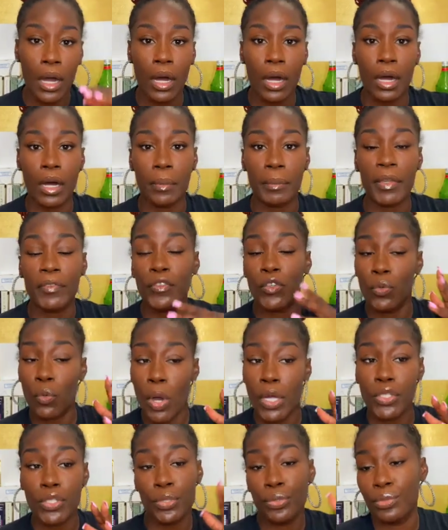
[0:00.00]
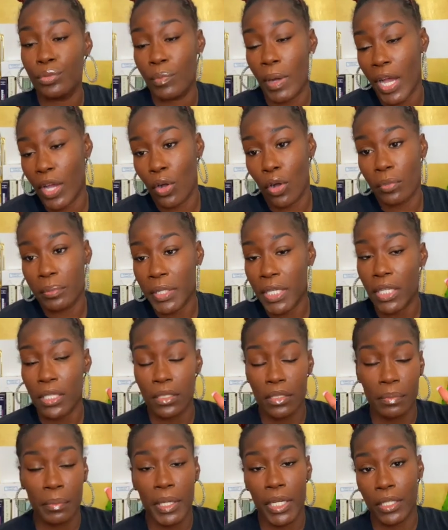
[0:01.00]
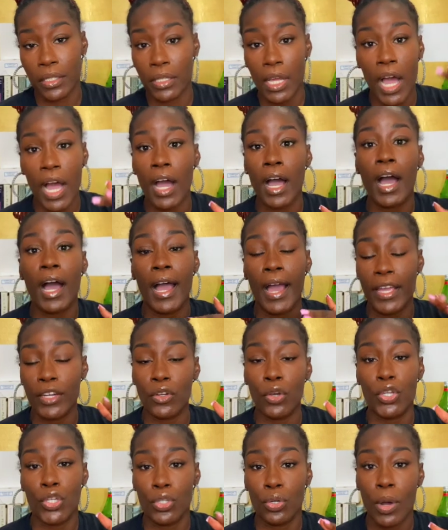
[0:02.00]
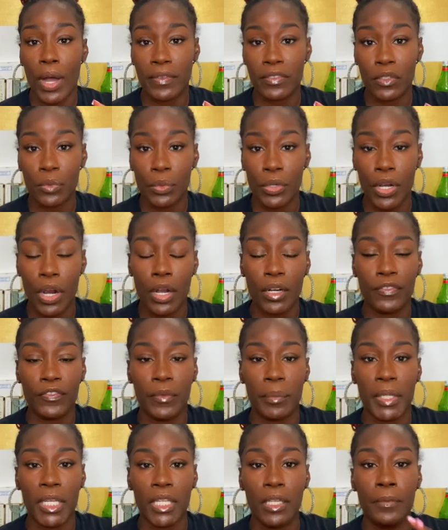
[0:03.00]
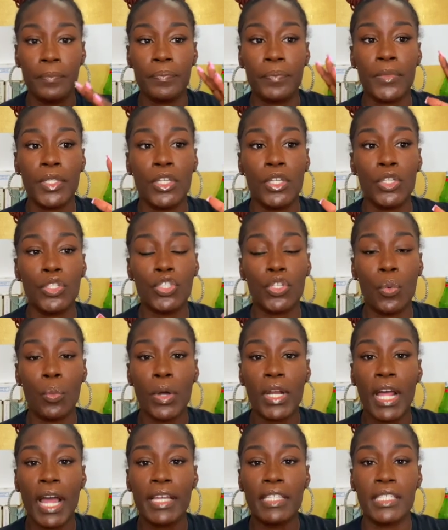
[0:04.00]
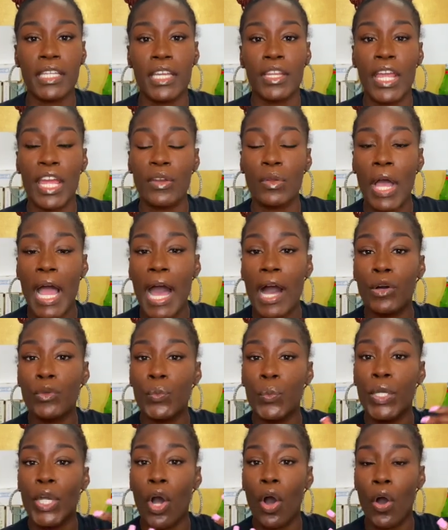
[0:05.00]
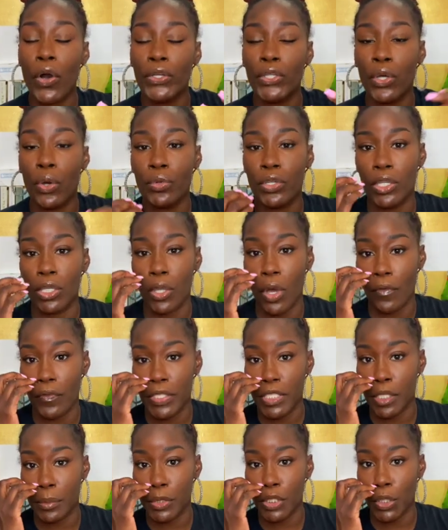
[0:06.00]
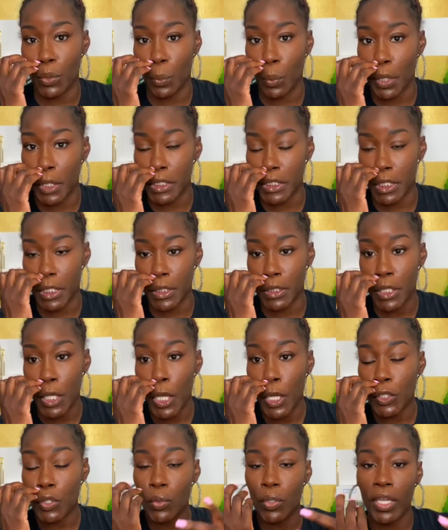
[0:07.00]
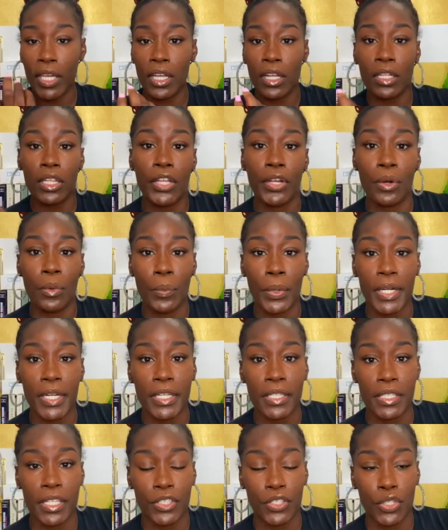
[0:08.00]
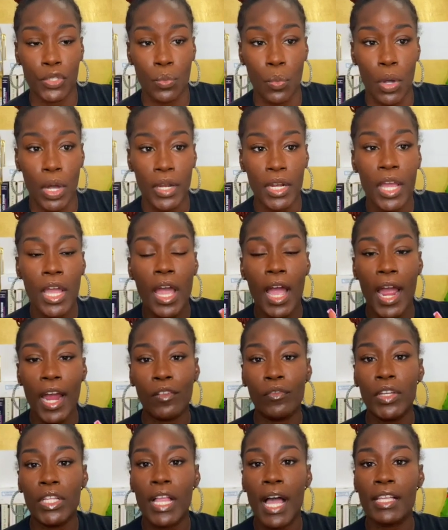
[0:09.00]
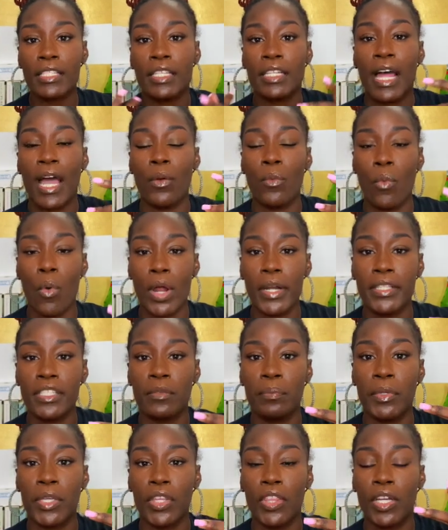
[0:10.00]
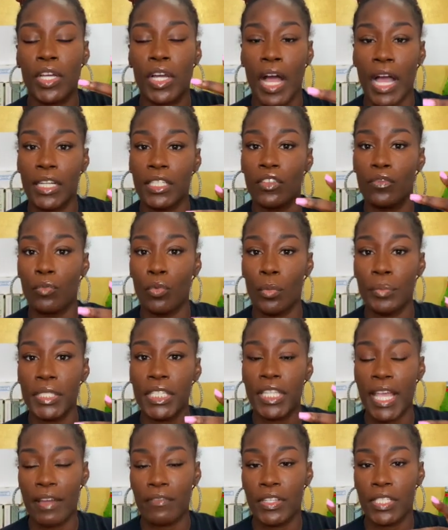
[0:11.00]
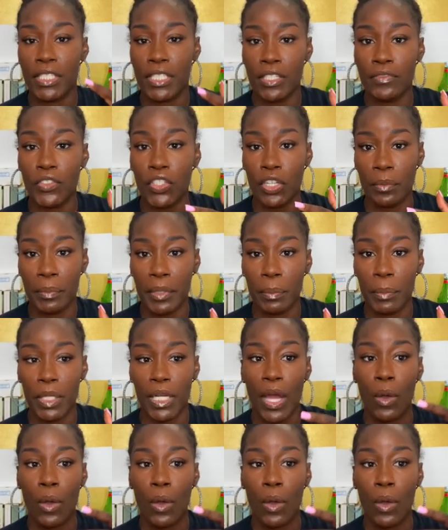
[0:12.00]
Um, if you want to, by all means, but I know you don't have to work hard for money. So what I did and how we all know the law of assumption works is you get clear on what it is that you want. I realized that I wanted to be the kind of woman that received commitment.